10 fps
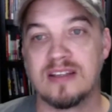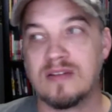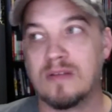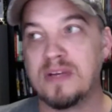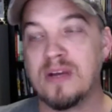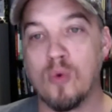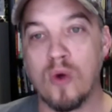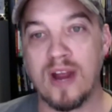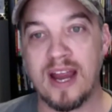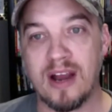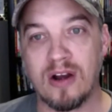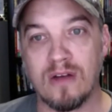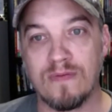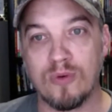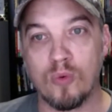be aware
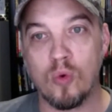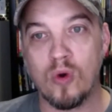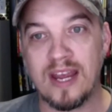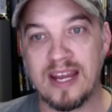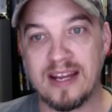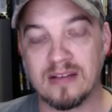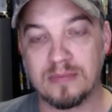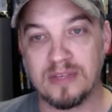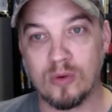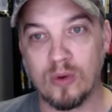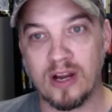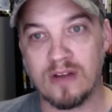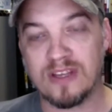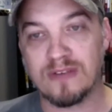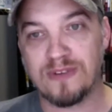of the weight, be aware of
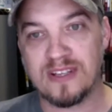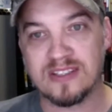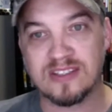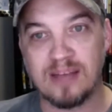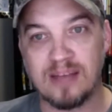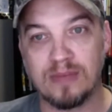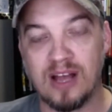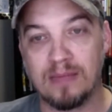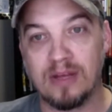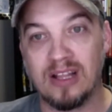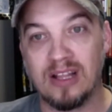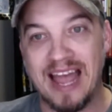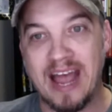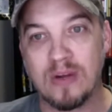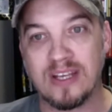the offenses I'm
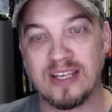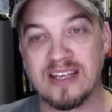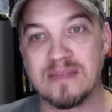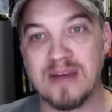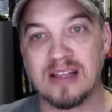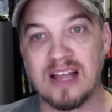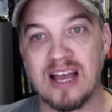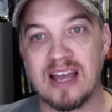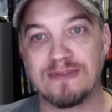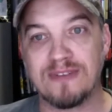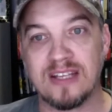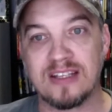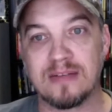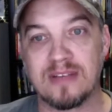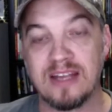allowing into my life, and
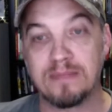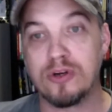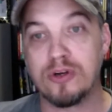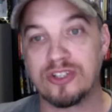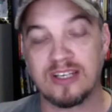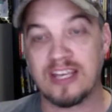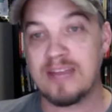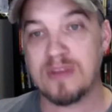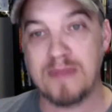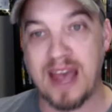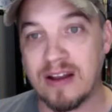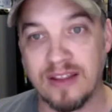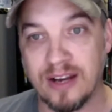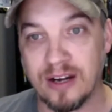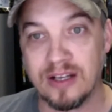and keep them out of
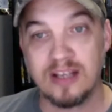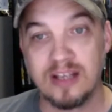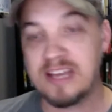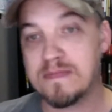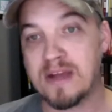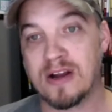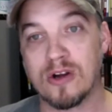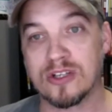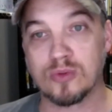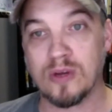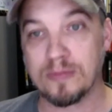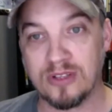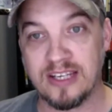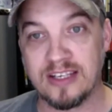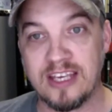there. Keep my heart swept
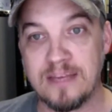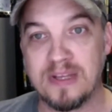clean, keep it